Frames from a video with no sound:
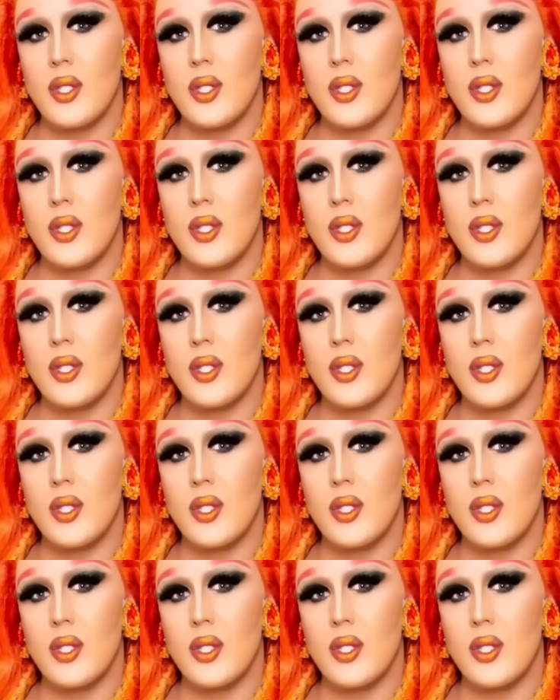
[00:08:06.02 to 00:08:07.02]

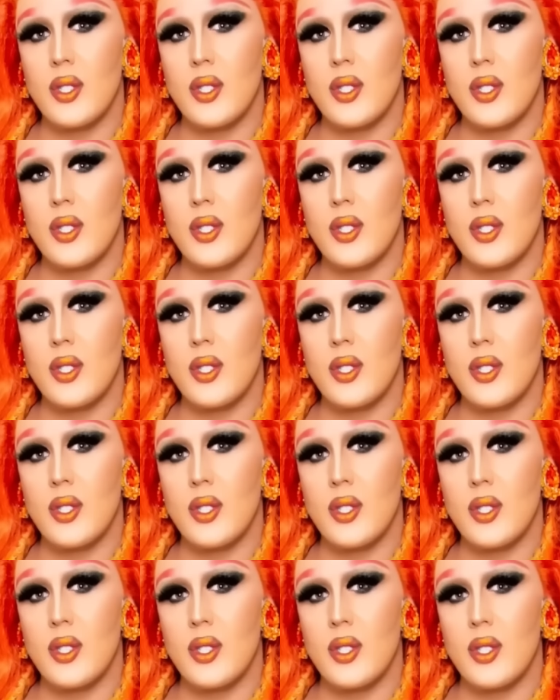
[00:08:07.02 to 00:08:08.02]

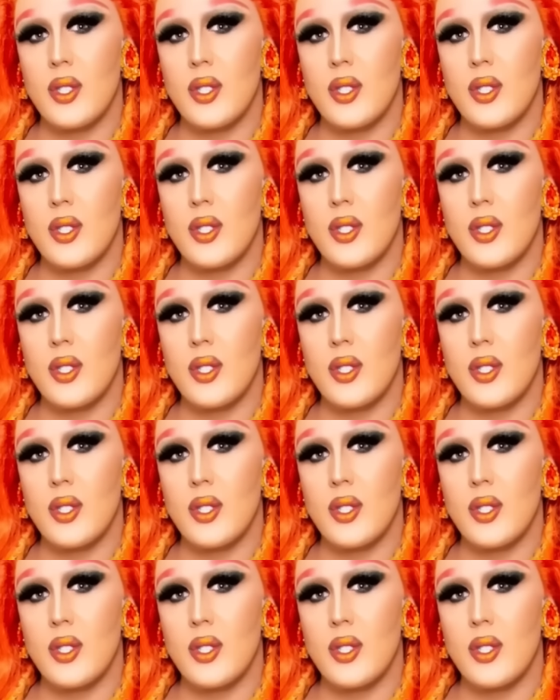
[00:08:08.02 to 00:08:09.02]

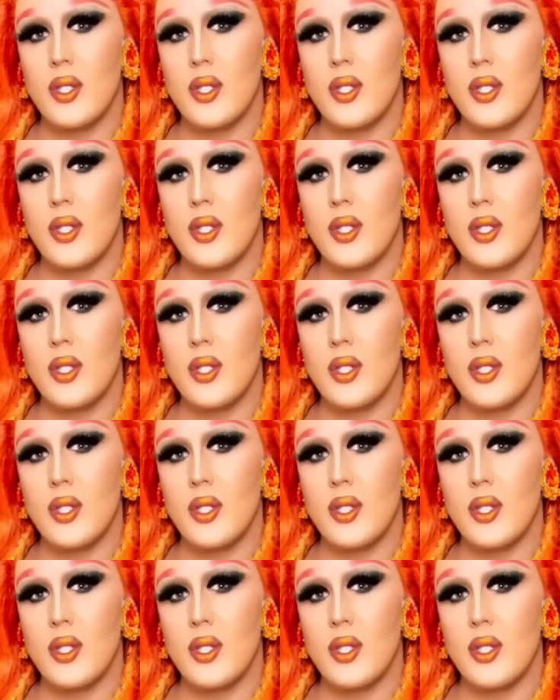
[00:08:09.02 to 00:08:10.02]

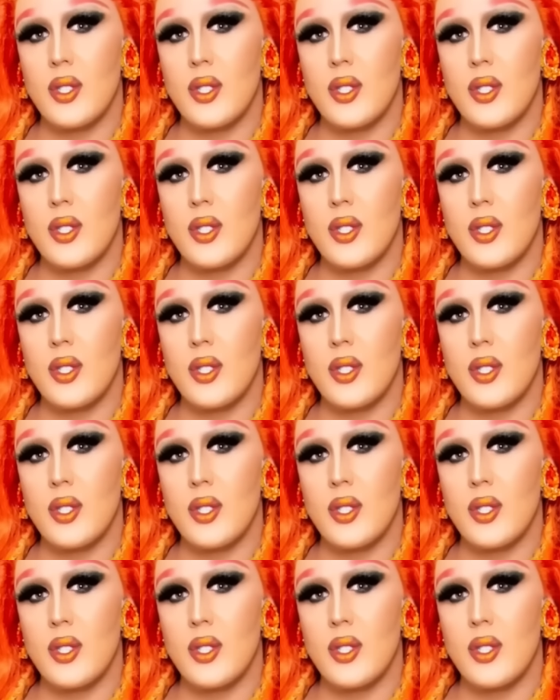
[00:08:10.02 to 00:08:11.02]

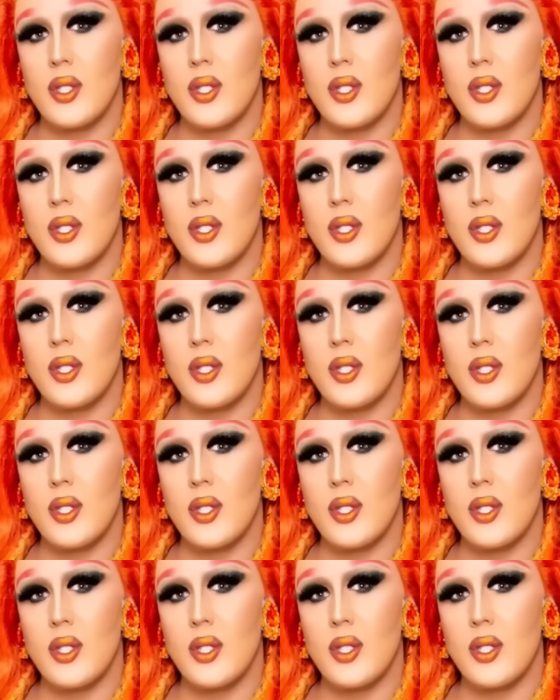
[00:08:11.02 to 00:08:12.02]

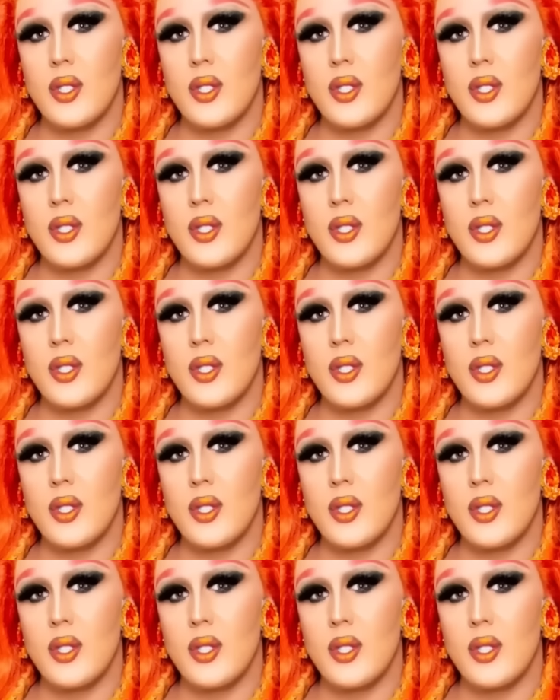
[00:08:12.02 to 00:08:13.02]

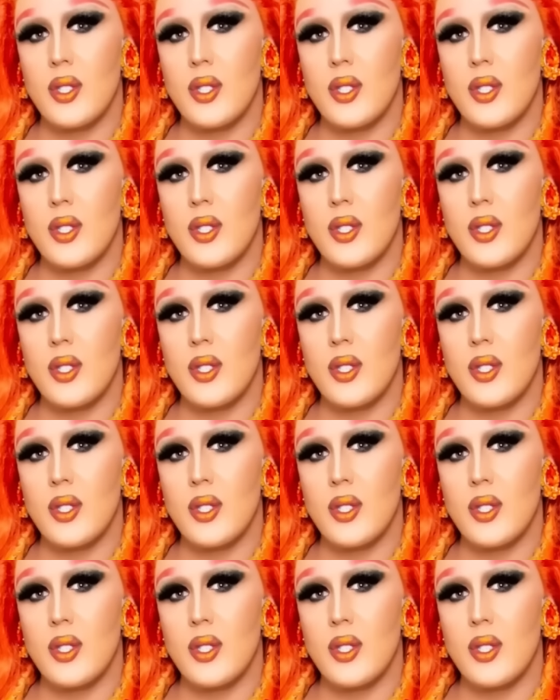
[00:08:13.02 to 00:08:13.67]
[no speech]